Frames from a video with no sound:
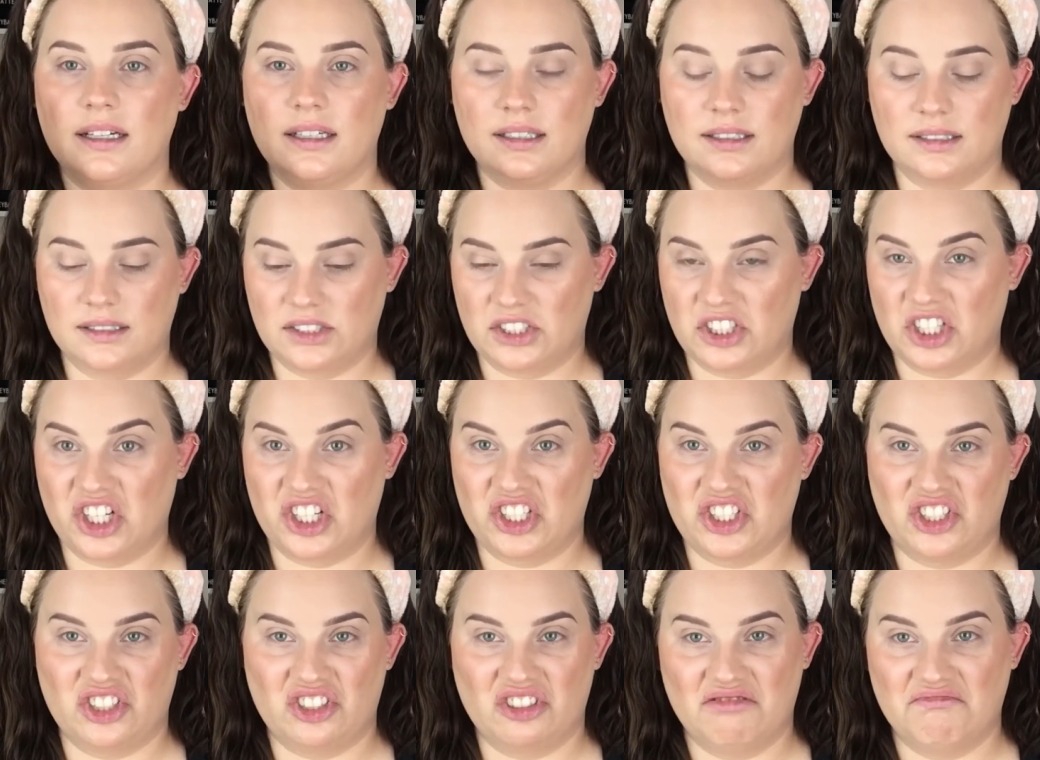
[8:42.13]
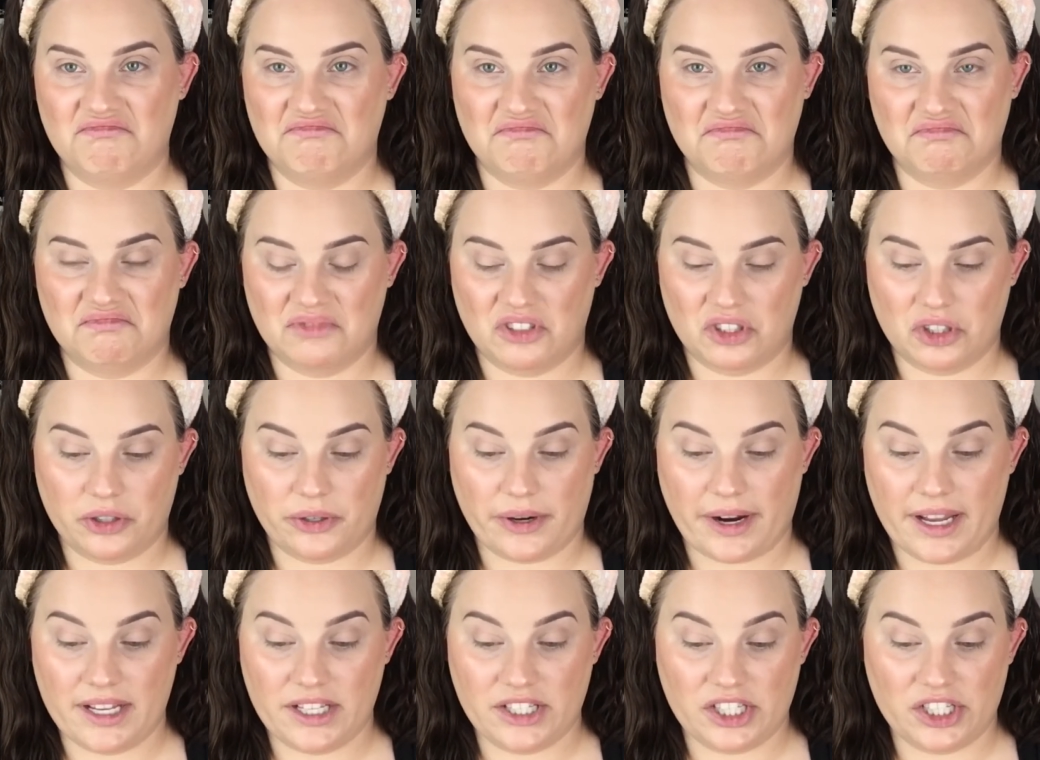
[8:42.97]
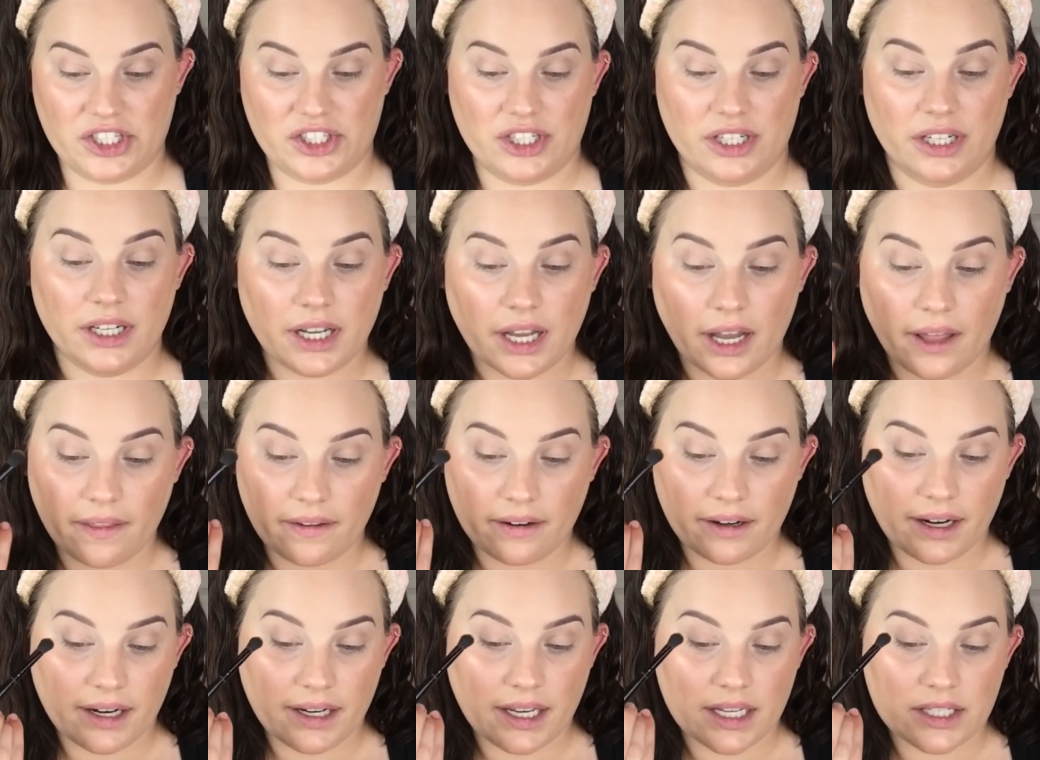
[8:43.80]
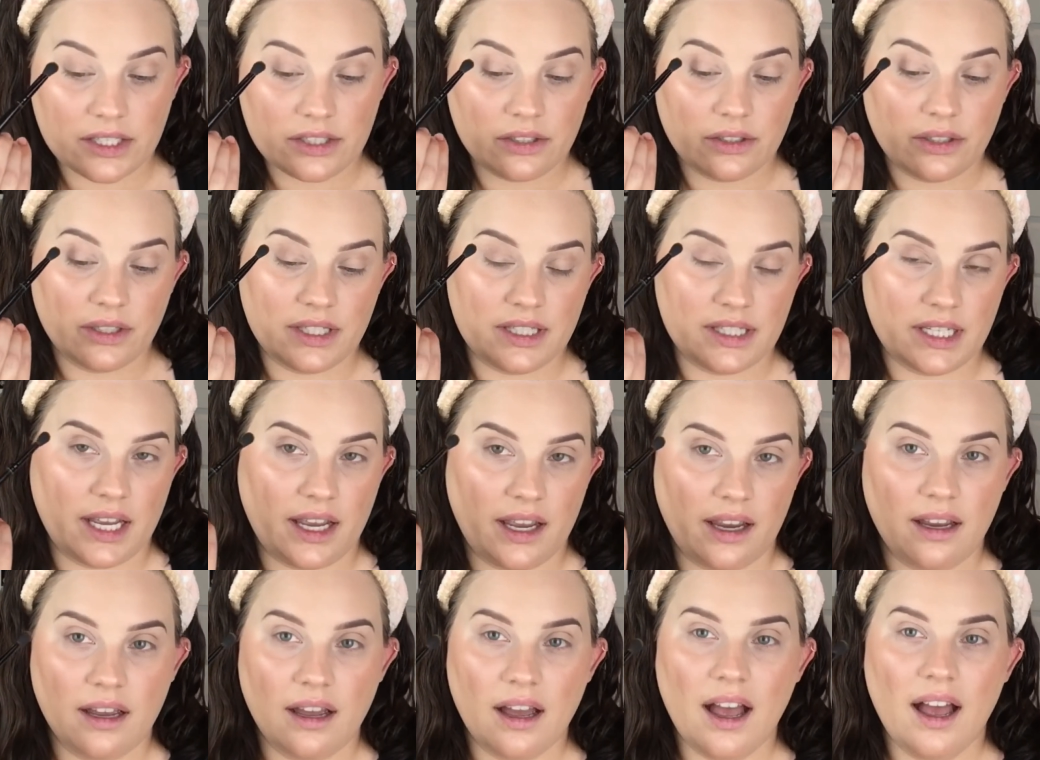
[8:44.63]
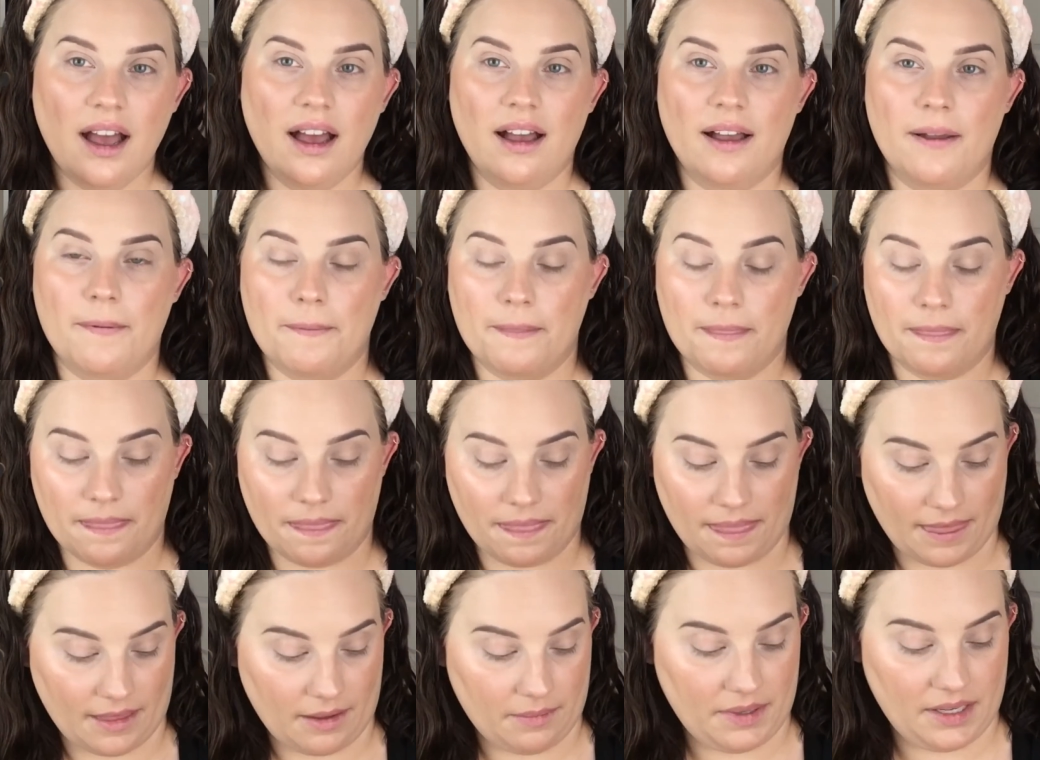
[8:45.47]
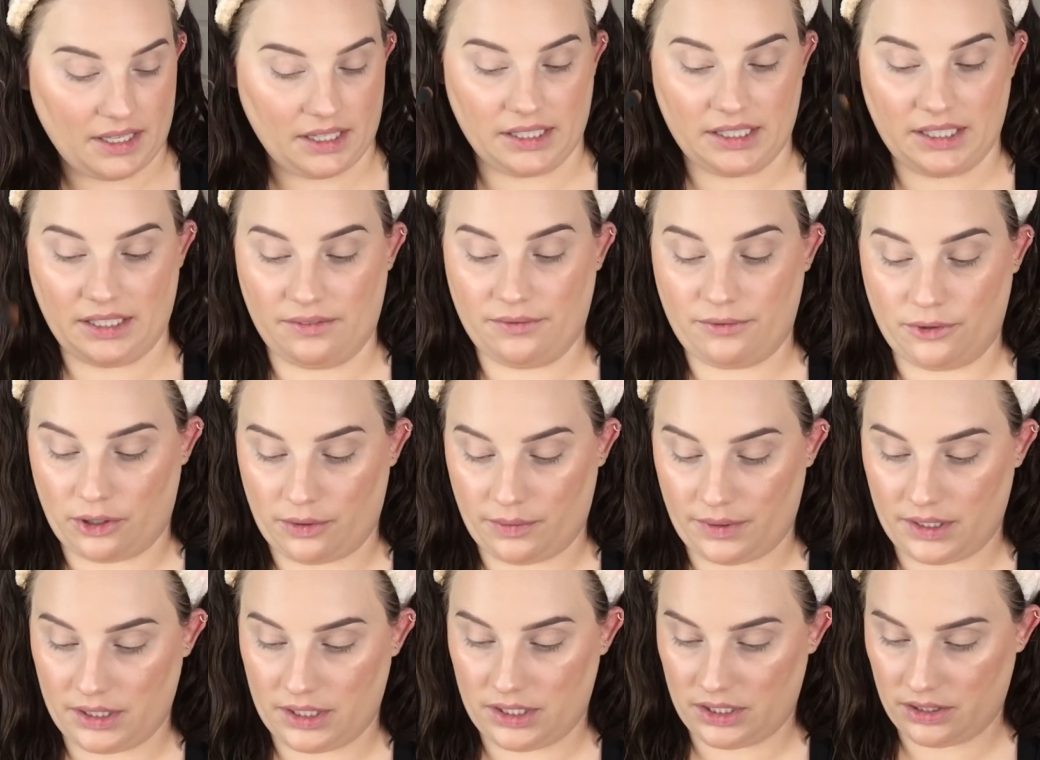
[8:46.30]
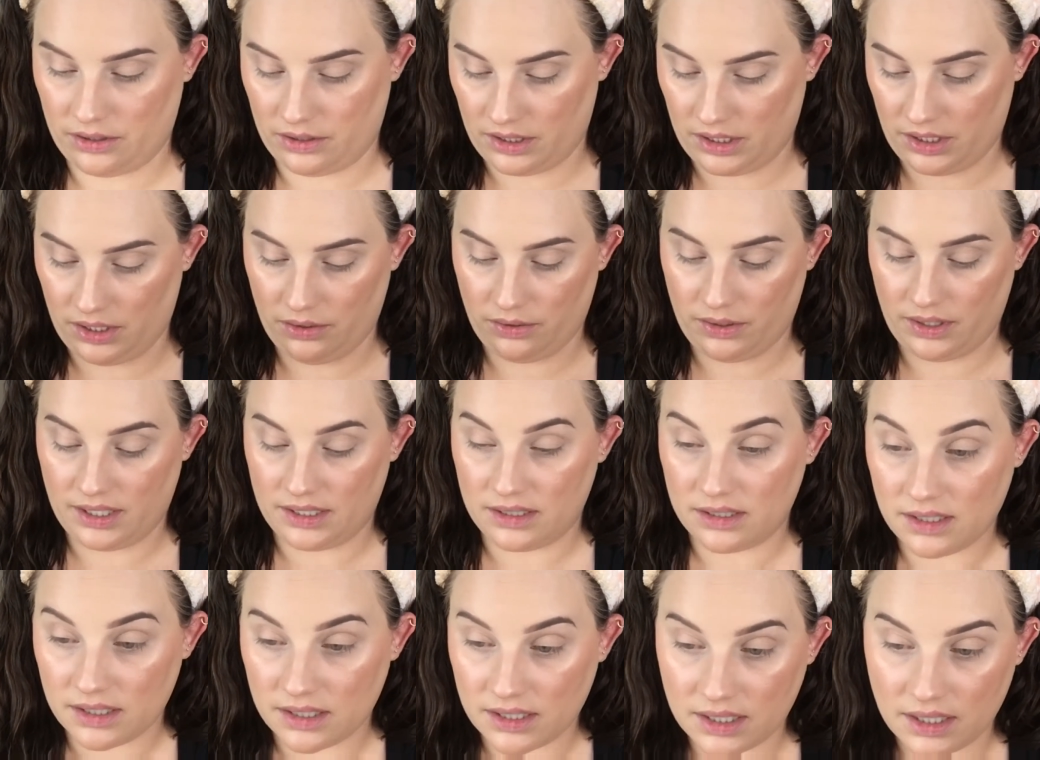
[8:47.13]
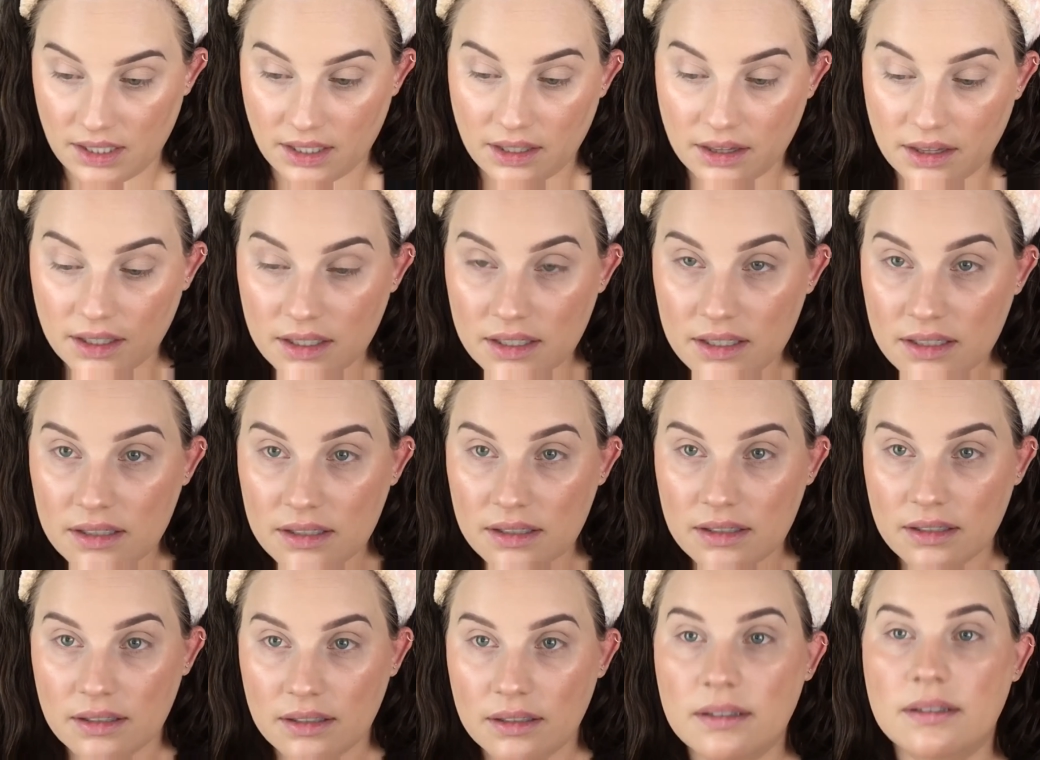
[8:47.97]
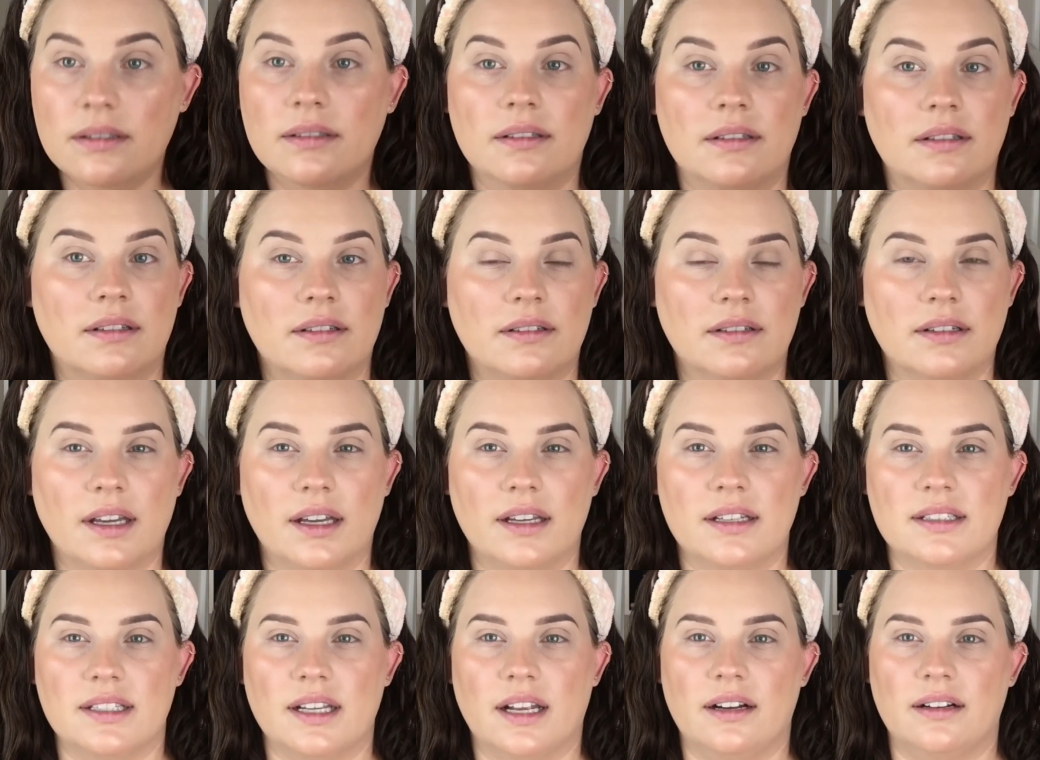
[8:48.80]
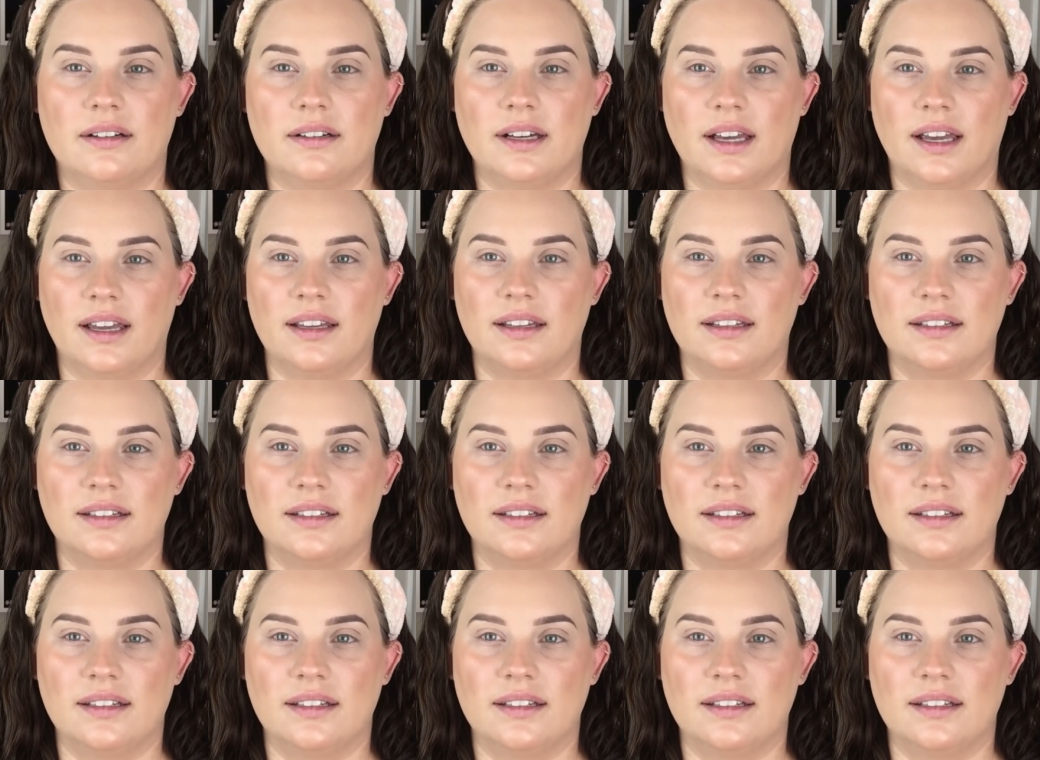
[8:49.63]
just transition color, I guess you could say. Let me lean forward so that you can see this. Okay, is that okay?